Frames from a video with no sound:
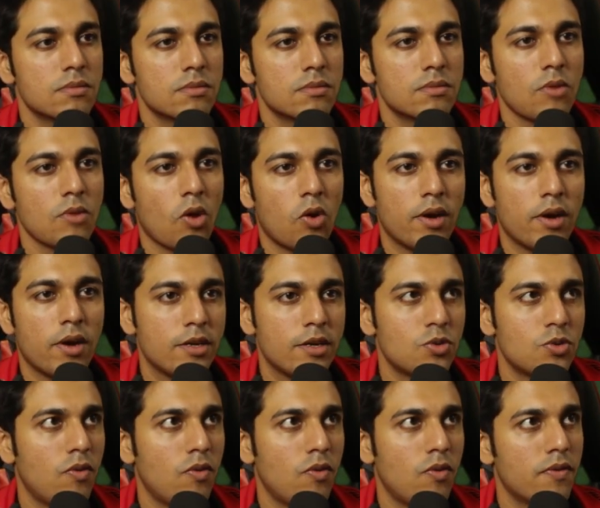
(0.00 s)
All right,
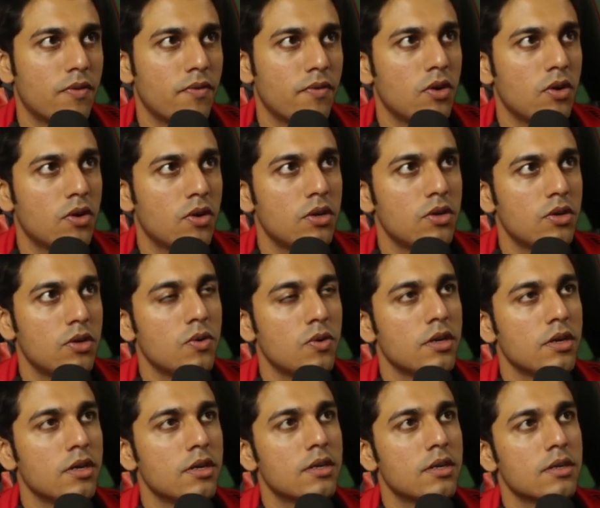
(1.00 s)
so what we're gonna do
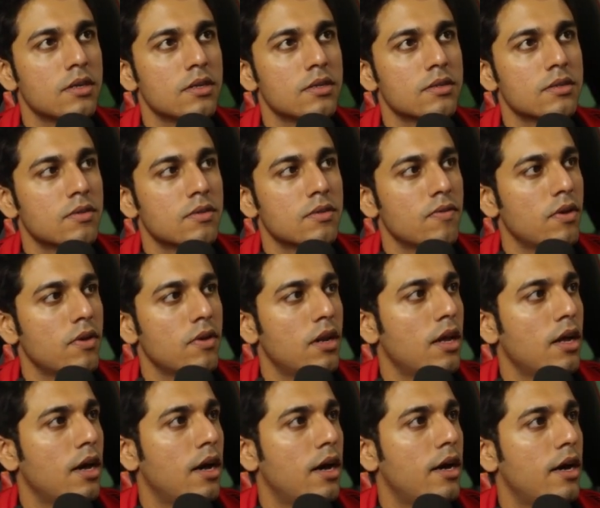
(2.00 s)
here is we'll
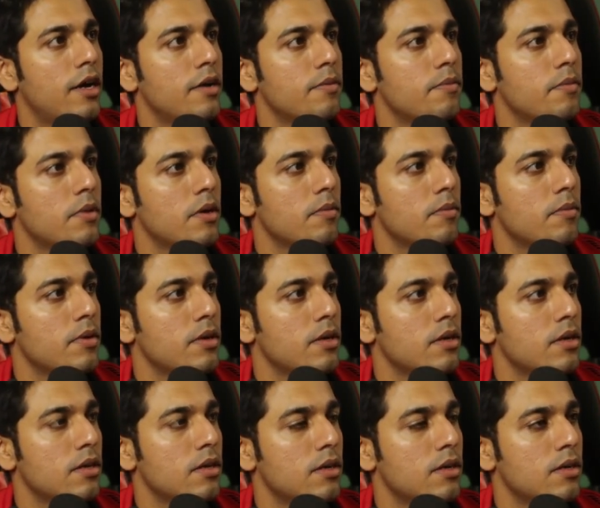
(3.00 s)
add maybe
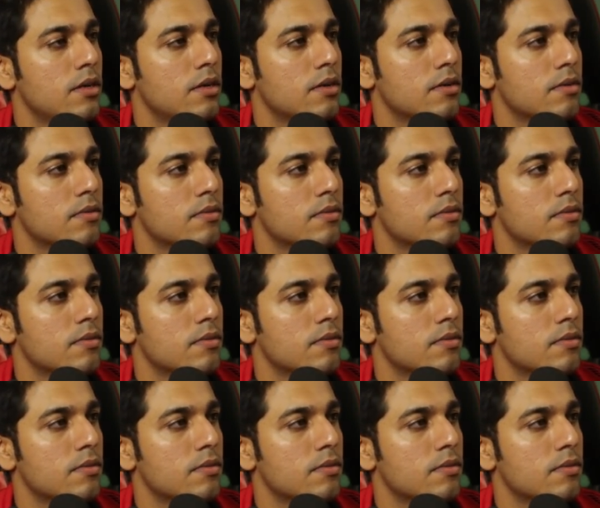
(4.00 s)
a